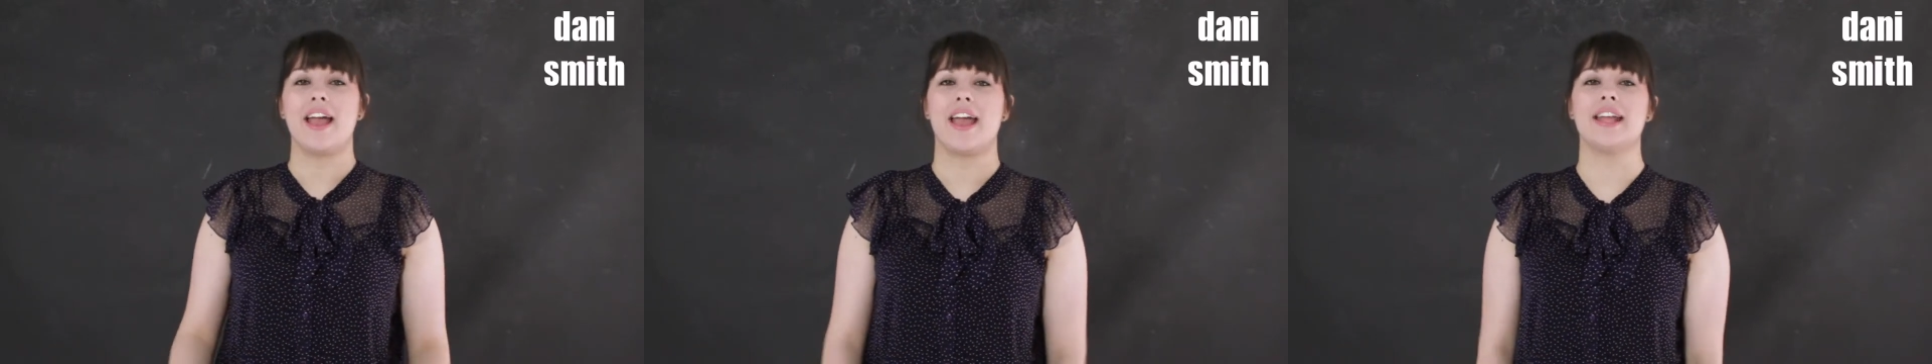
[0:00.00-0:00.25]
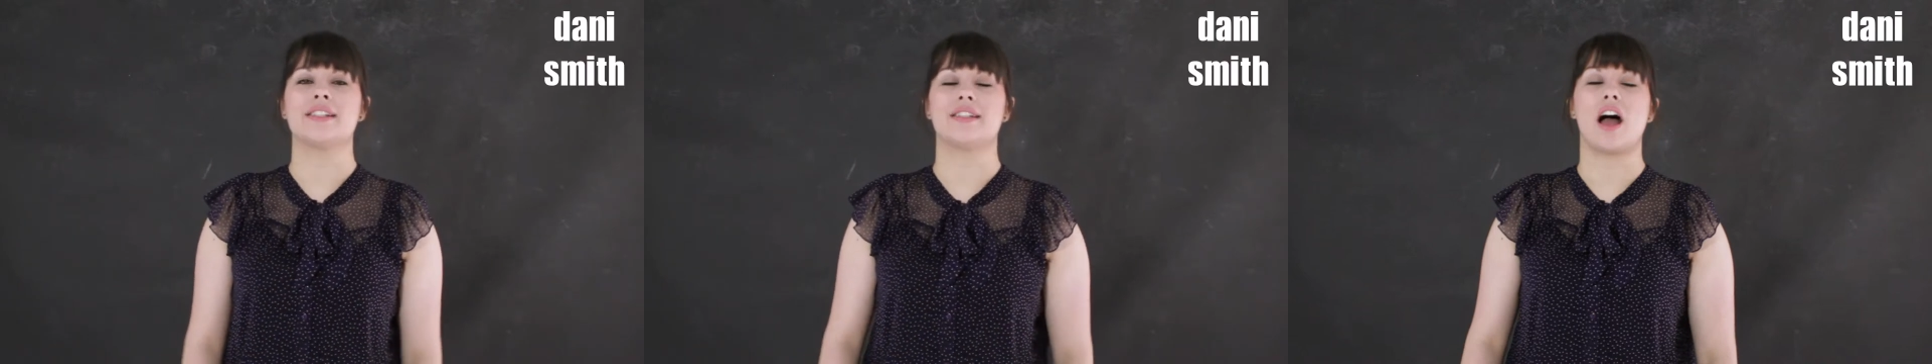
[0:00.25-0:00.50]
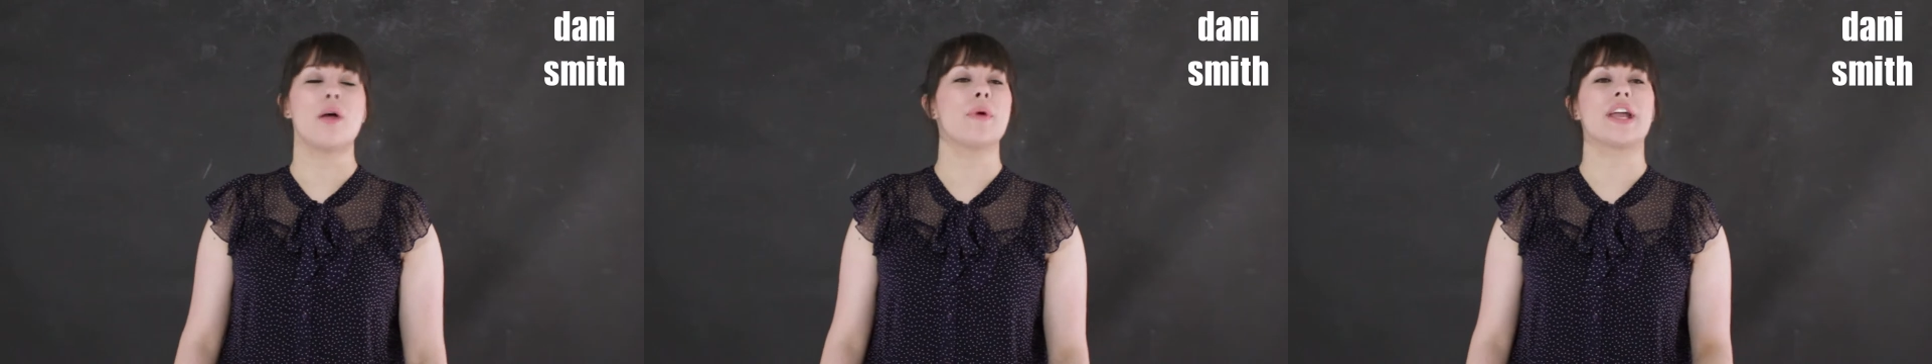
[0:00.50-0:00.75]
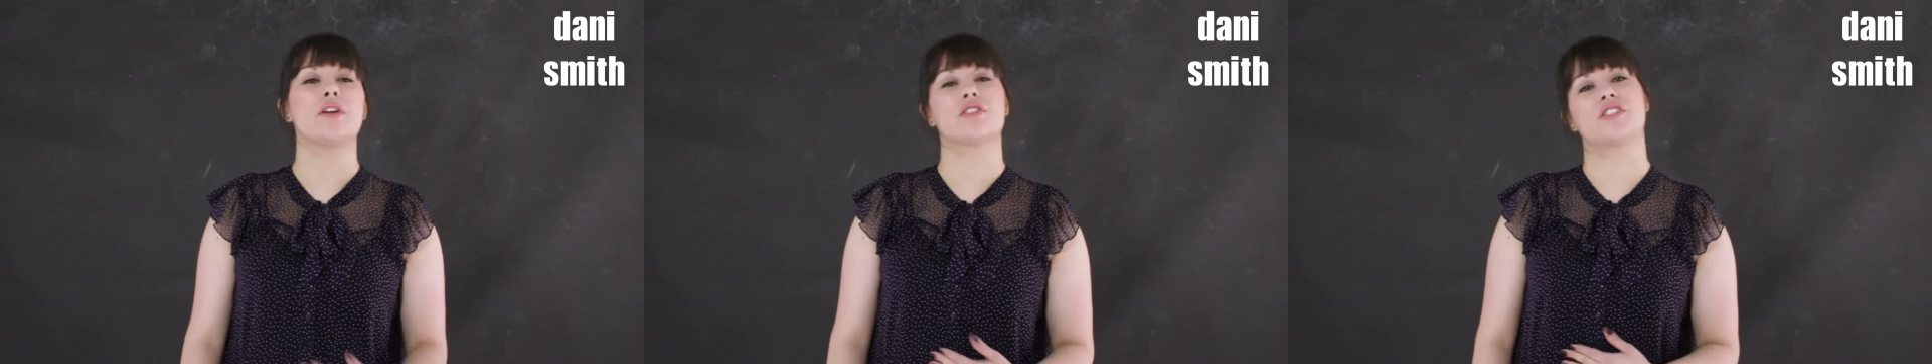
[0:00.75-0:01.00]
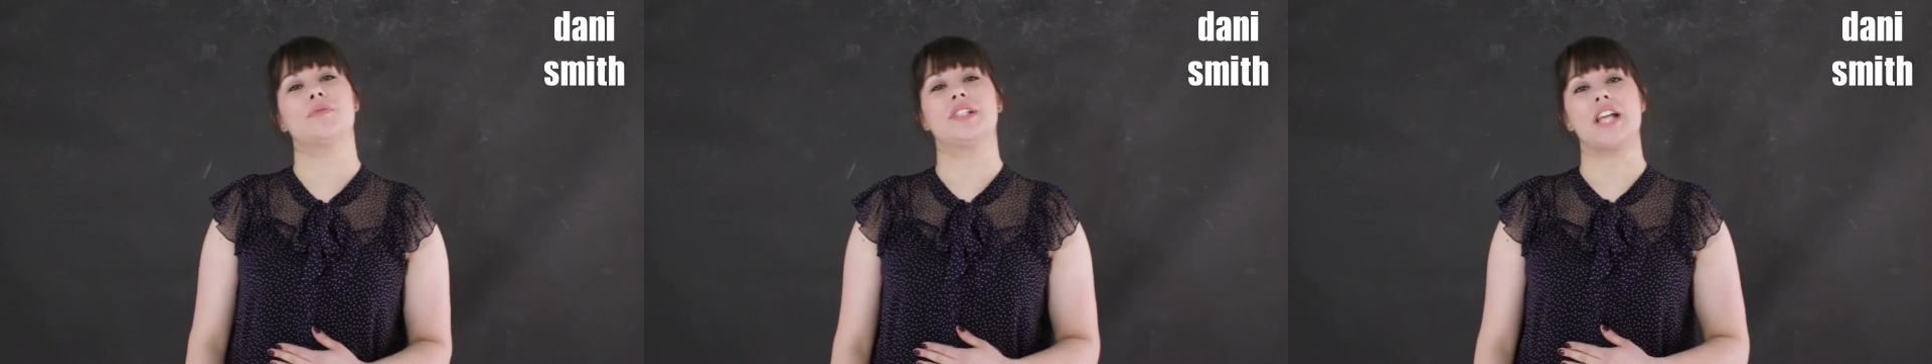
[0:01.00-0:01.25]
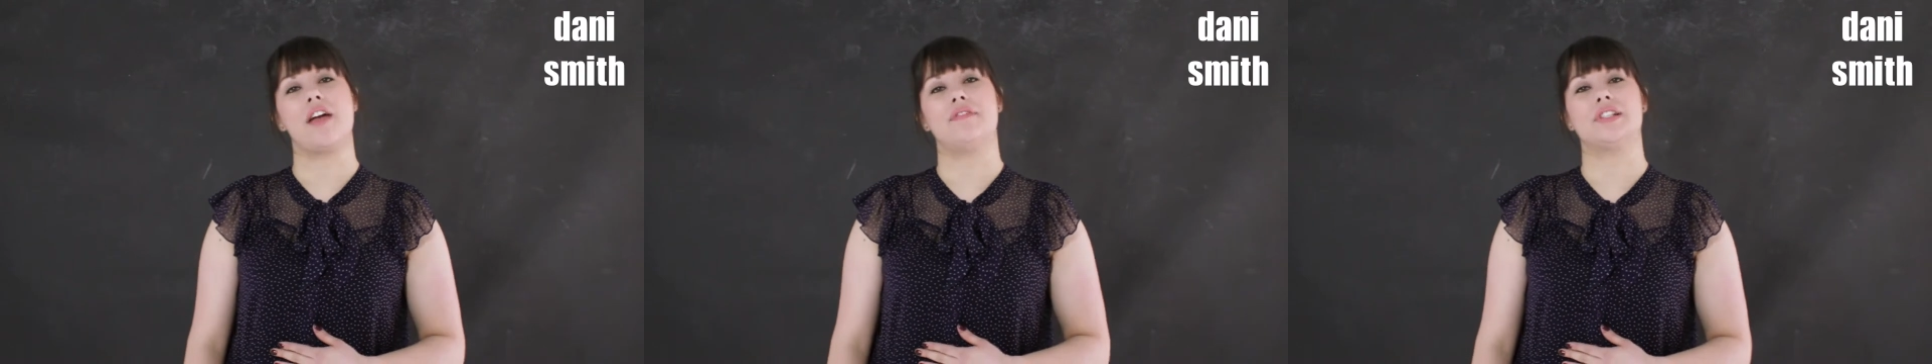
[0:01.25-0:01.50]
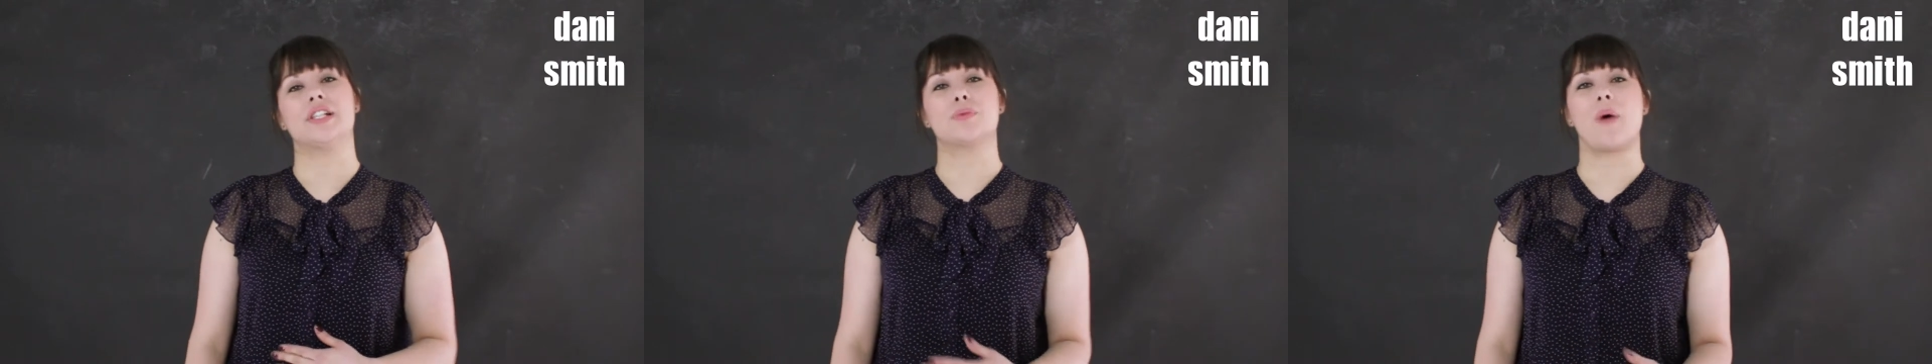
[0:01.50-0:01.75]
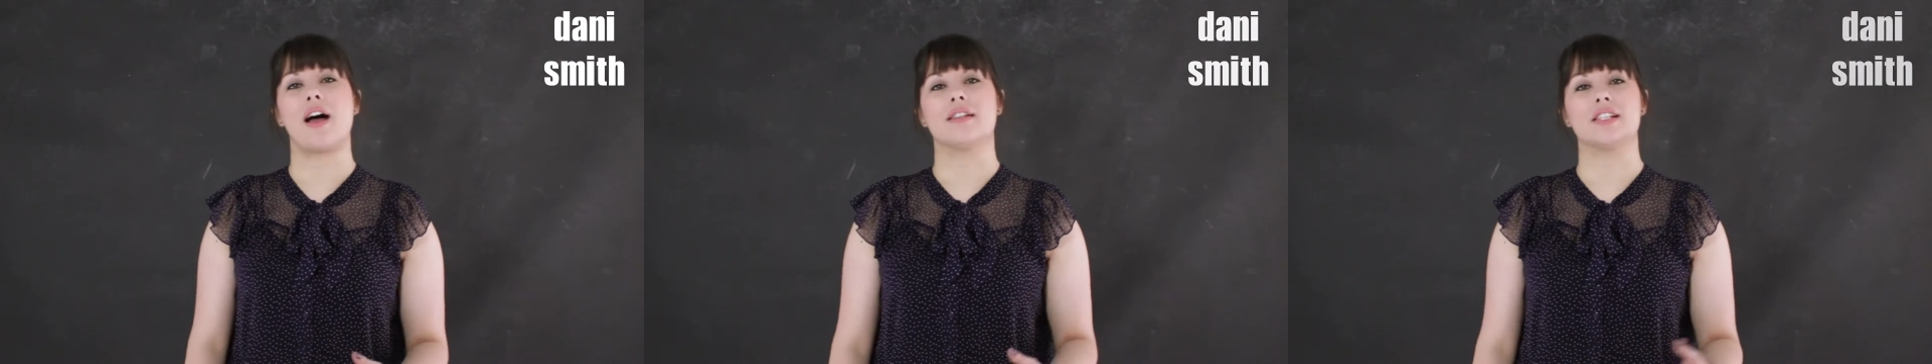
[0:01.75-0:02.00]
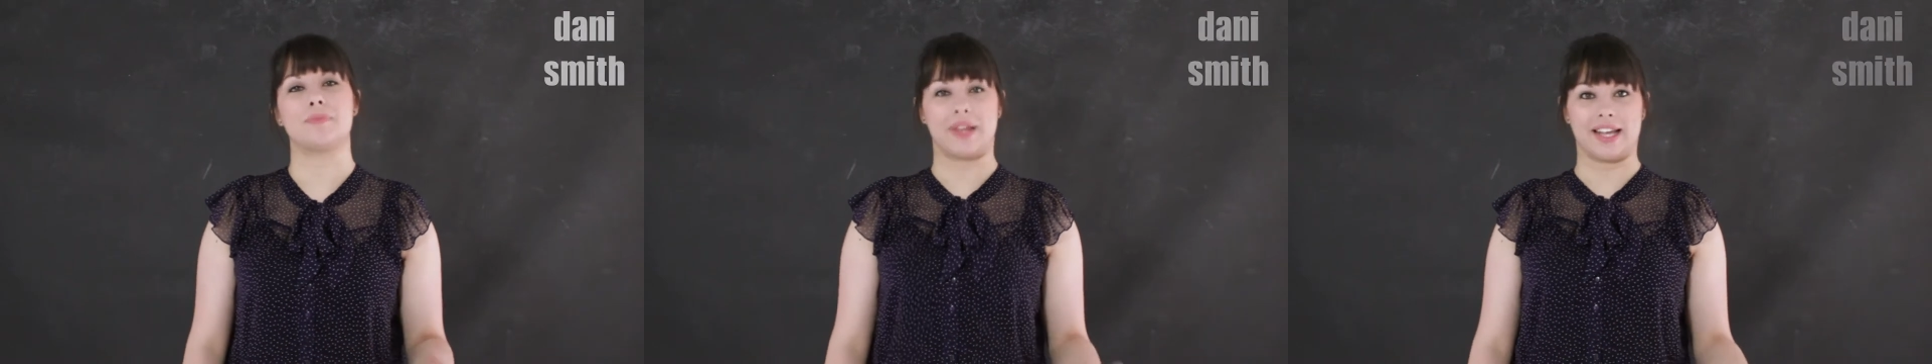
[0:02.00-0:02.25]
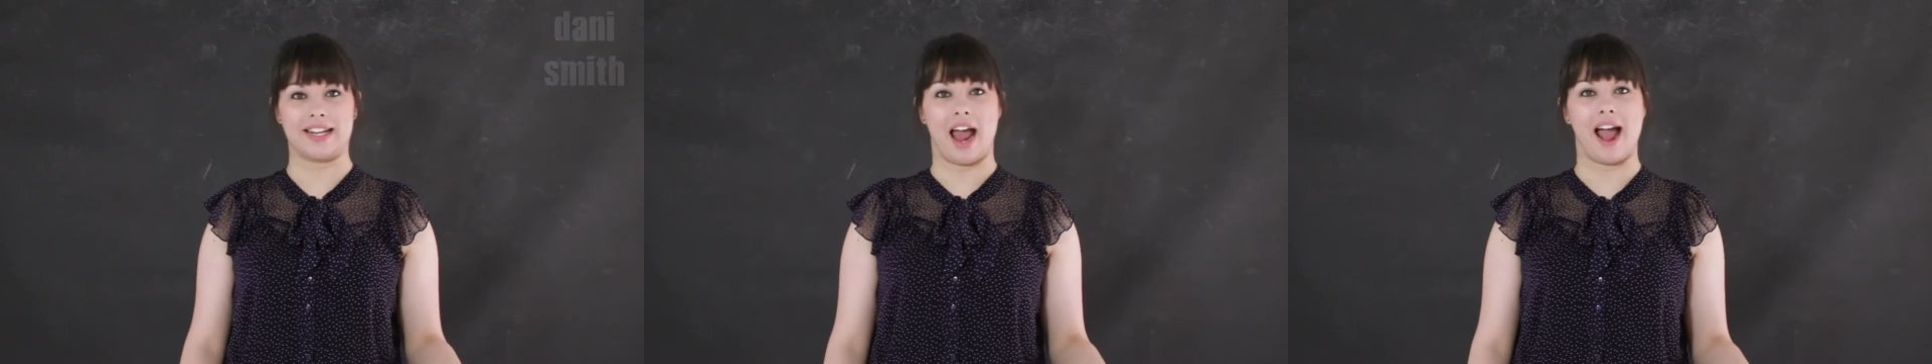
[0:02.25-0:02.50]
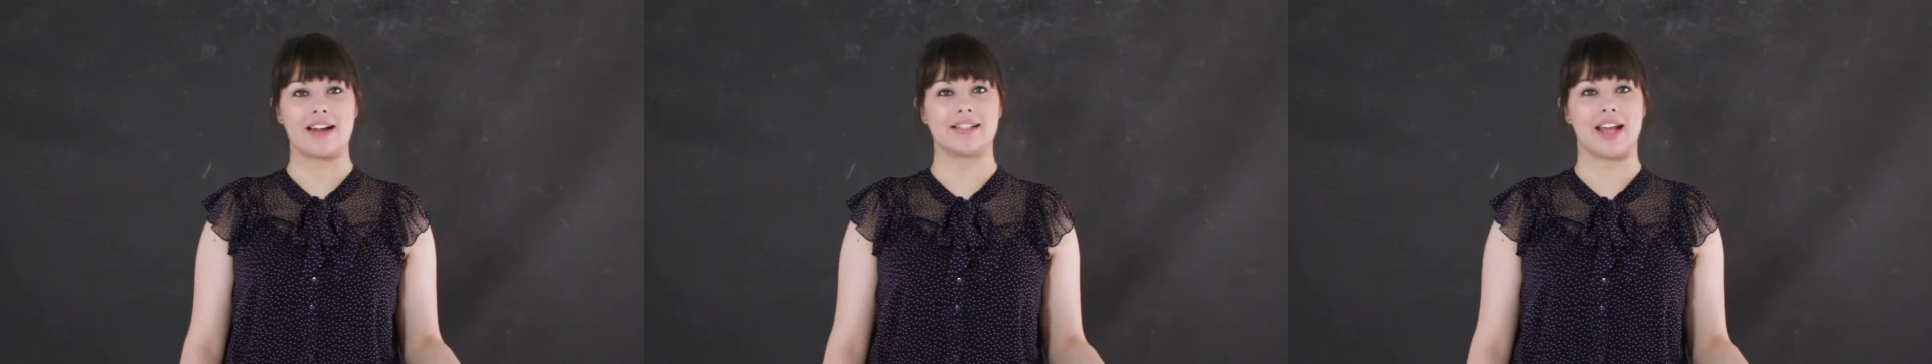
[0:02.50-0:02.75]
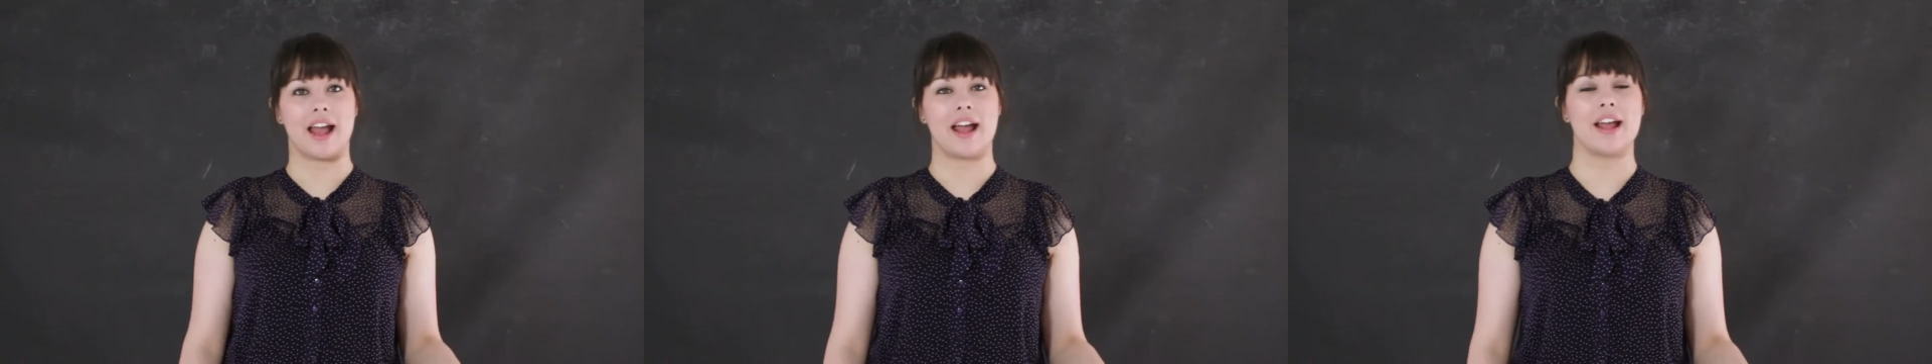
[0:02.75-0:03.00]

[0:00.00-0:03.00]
I work in customer service as well as being an actor.